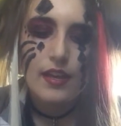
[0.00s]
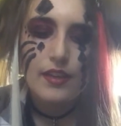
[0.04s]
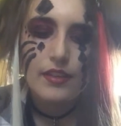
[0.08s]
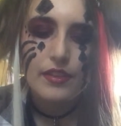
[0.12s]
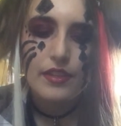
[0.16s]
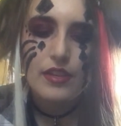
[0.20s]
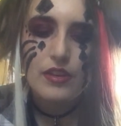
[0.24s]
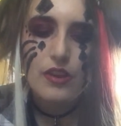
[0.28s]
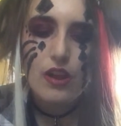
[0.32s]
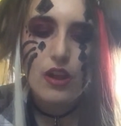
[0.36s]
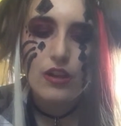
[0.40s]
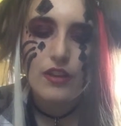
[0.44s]

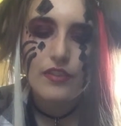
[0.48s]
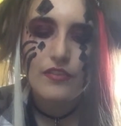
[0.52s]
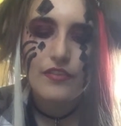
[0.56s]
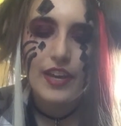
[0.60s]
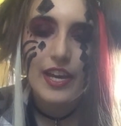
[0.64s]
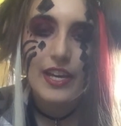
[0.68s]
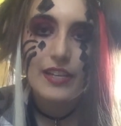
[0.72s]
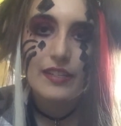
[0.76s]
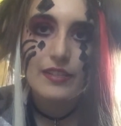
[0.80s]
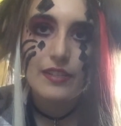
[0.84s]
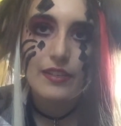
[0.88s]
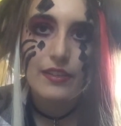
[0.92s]
The
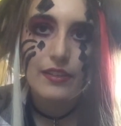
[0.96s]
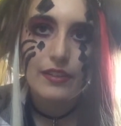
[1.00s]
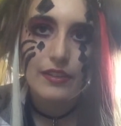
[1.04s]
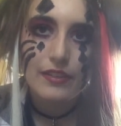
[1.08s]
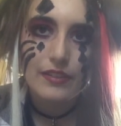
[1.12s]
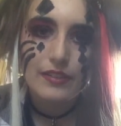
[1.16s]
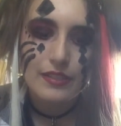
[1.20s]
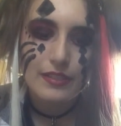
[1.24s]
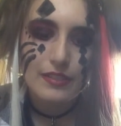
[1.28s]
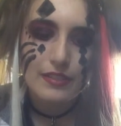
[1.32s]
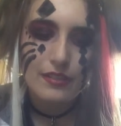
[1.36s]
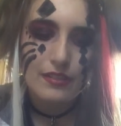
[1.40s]

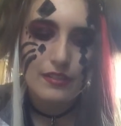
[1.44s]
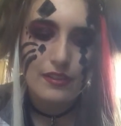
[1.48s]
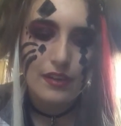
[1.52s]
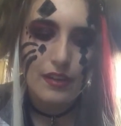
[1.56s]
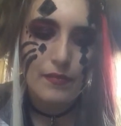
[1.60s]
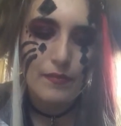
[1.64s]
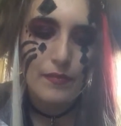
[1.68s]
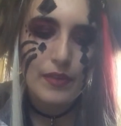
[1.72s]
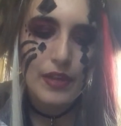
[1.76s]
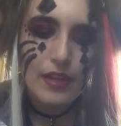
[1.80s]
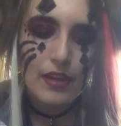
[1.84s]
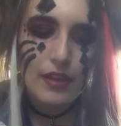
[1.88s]
cardiovascular
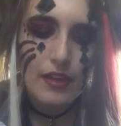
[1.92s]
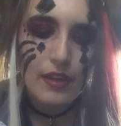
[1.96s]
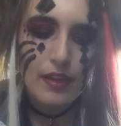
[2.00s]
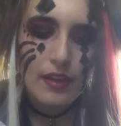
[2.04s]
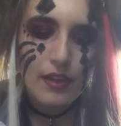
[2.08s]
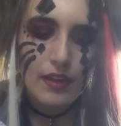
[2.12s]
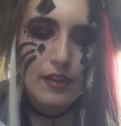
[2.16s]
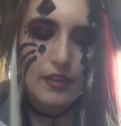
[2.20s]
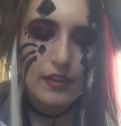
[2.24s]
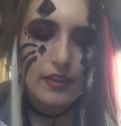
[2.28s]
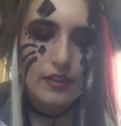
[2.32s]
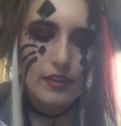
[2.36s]
system
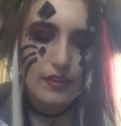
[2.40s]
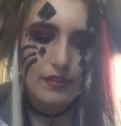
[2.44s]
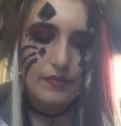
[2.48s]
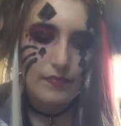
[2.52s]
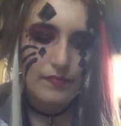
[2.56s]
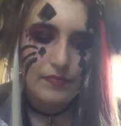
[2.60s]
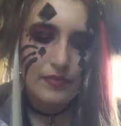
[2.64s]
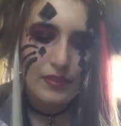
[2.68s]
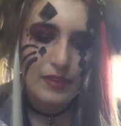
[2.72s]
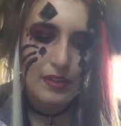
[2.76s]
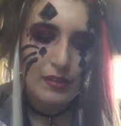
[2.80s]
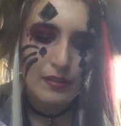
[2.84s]

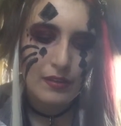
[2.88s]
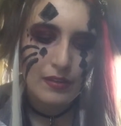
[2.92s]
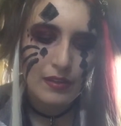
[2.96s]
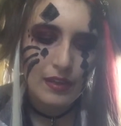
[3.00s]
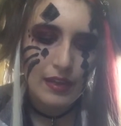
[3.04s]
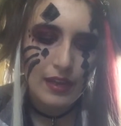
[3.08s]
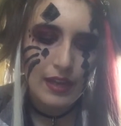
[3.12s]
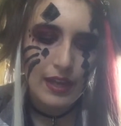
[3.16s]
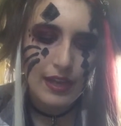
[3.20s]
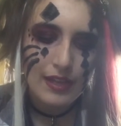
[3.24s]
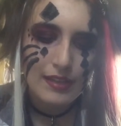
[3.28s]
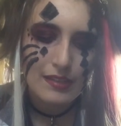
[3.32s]

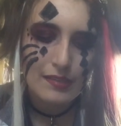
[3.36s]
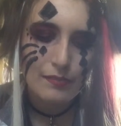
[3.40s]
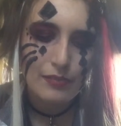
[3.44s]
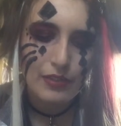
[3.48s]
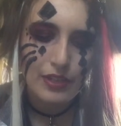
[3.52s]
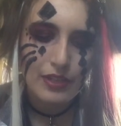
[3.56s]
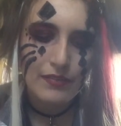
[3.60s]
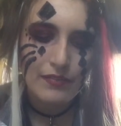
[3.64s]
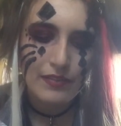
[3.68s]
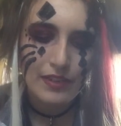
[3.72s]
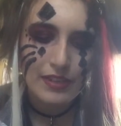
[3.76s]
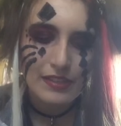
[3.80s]
has
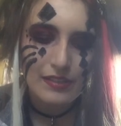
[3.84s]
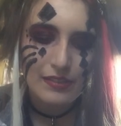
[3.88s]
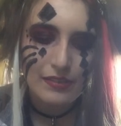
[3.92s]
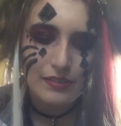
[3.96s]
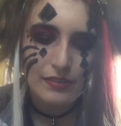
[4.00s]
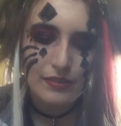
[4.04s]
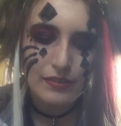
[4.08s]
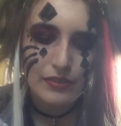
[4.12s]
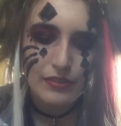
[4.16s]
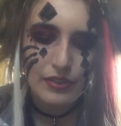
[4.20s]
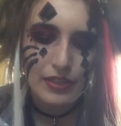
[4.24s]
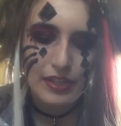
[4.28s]
blood
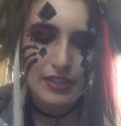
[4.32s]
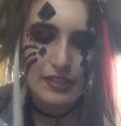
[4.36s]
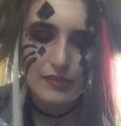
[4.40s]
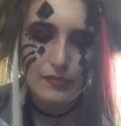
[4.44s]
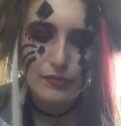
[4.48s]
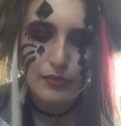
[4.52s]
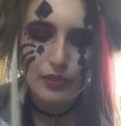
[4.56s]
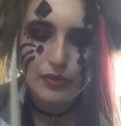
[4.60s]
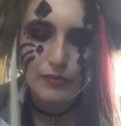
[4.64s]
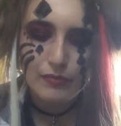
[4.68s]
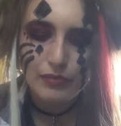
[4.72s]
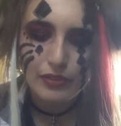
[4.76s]
vessels
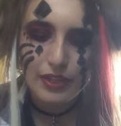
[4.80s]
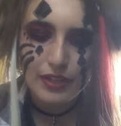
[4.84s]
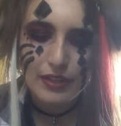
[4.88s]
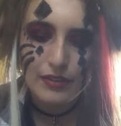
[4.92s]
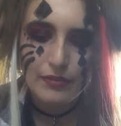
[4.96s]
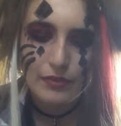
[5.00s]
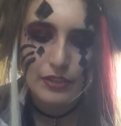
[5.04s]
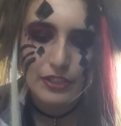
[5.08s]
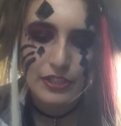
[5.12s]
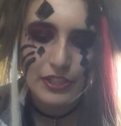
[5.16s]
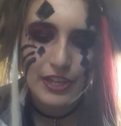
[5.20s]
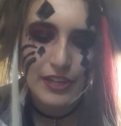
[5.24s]
transport
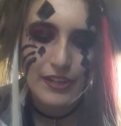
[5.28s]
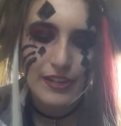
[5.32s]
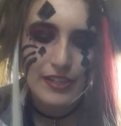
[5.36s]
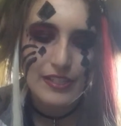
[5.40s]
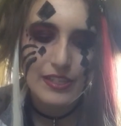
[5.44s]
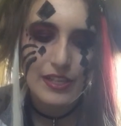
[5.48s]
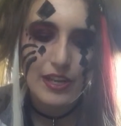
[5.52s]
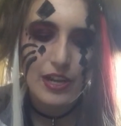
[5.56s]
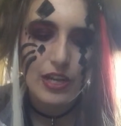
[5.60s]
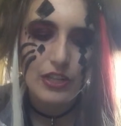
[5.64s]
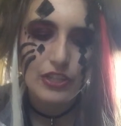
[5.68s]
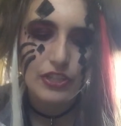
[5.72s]
blood, which
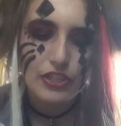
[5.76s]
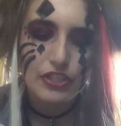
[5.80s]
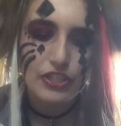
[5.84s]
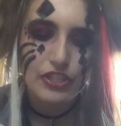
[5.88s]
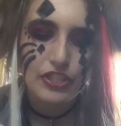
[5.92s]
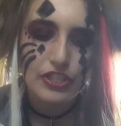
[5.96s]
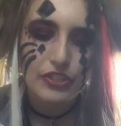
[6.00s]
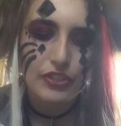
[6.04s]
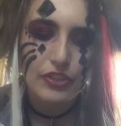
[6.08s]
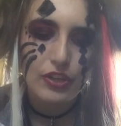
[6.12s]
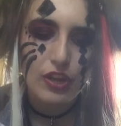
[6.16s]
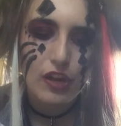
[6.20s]
carries
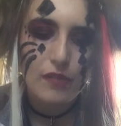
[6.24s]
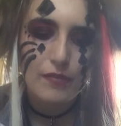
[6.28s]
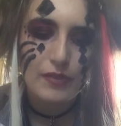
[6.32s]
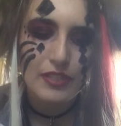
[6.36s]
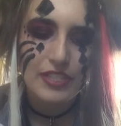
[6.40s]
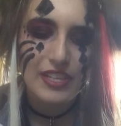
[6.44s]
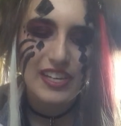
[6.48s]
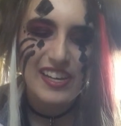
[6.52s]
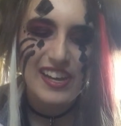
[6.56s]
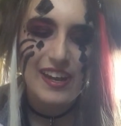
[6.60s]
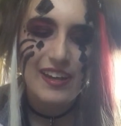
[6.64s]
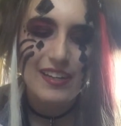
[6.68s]
oxygen,
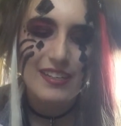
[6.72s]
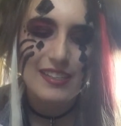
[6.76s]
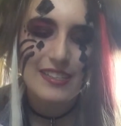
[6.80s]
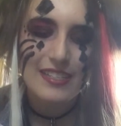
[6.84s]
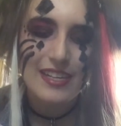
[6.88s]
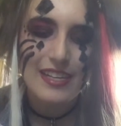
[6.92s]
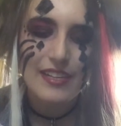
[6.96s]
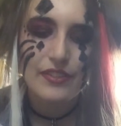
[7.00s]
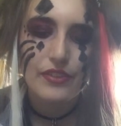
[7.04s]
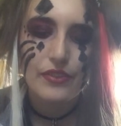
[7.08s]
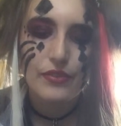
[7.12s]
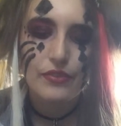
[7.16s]
carbon
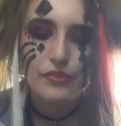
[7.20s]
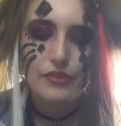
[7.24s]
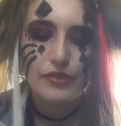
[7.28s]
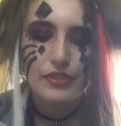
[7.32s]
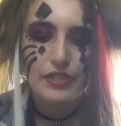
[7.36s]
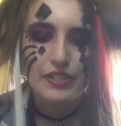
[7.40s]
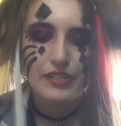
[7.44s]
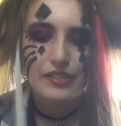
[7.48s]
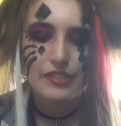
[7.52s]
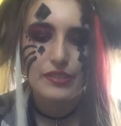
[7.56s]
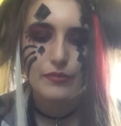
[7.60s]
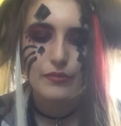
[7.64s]
dioxide,
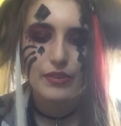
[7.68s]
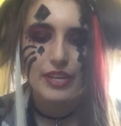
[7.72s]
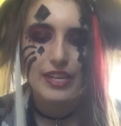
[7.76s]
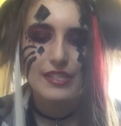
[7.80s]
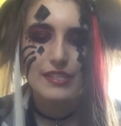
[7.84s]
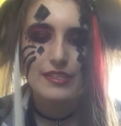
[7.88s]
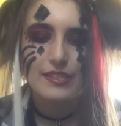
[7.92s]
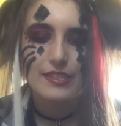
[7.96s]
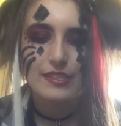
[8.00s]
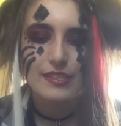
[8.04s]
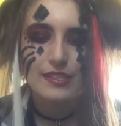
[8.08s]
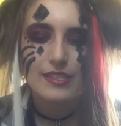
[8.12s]
nutrients,
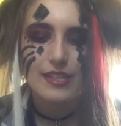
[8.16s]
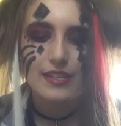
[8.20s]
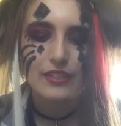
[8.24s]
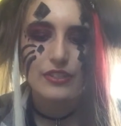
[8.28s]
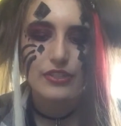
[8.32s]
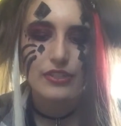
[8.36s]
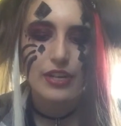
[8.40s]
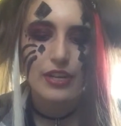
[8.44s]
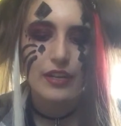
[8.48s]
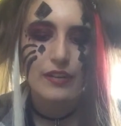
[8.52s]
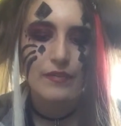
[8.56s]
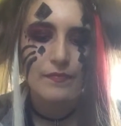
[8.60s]
waste,
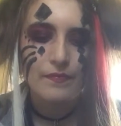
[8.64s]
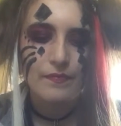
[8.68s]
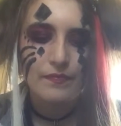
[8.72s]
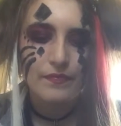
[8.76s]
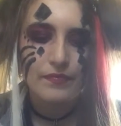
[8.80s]
etc.